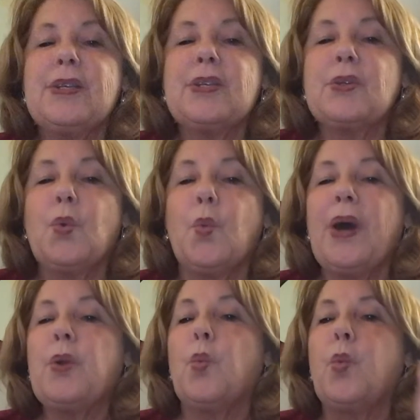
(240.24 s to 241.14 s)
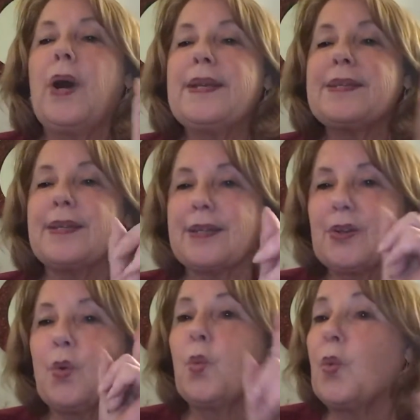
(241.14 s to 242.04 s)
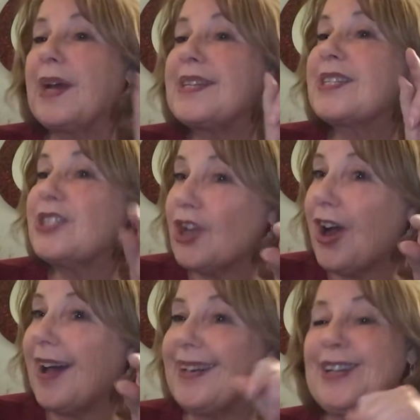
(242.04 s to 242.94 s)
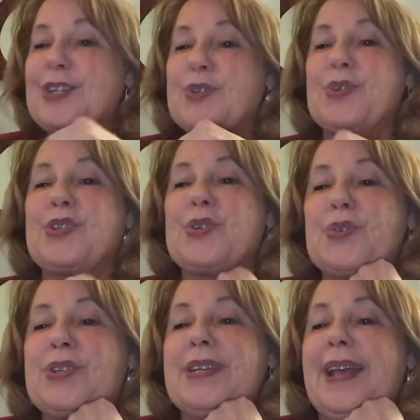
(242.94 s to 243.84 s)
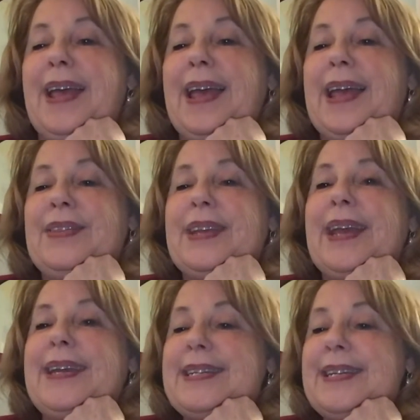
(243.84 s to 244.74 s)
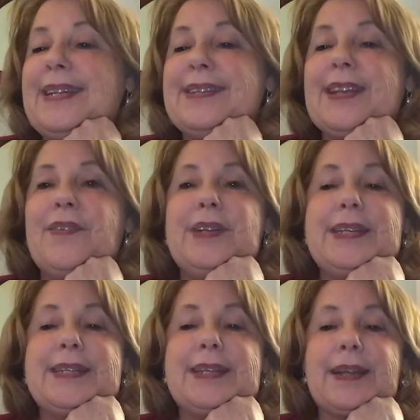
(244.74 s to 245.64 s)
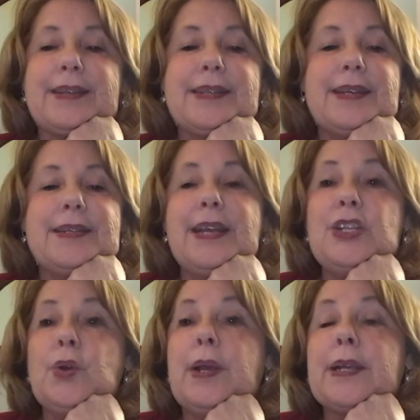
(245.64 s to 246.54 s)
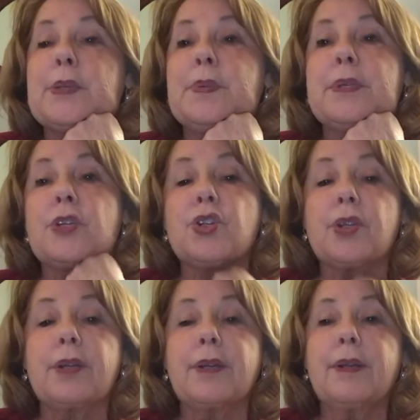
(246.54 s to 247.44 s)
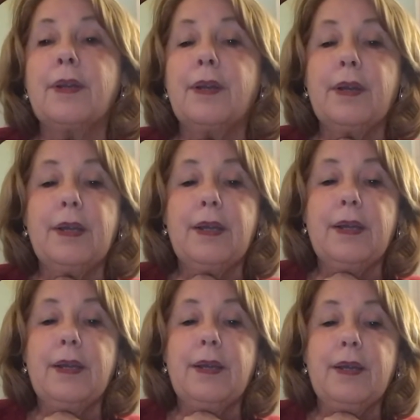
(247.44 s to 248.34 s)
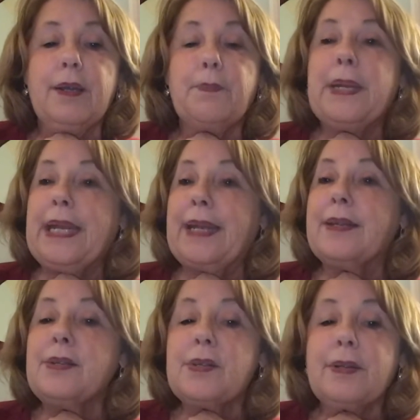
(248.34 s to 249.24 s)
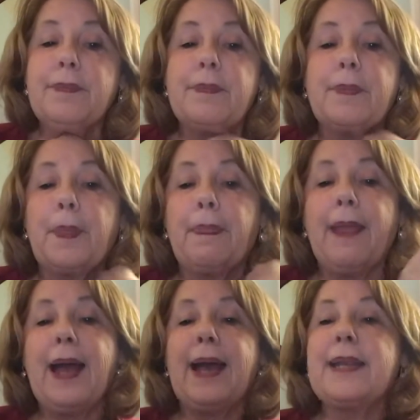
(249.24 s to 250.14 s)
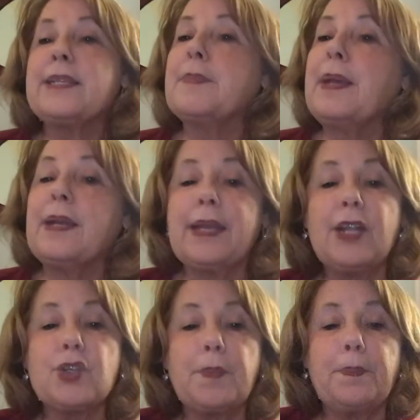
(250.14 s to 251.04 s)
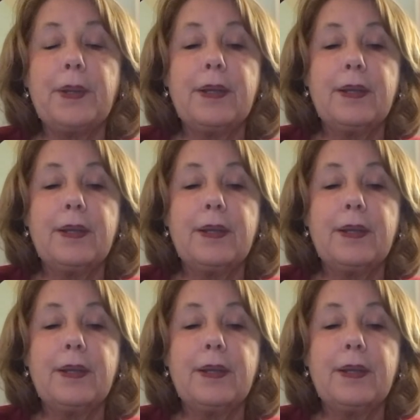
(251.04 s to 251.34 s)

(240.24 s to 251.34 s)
This is what was not introduced at the 1876 Centennial Exposition. Bananas, Heinz tomato ketchup,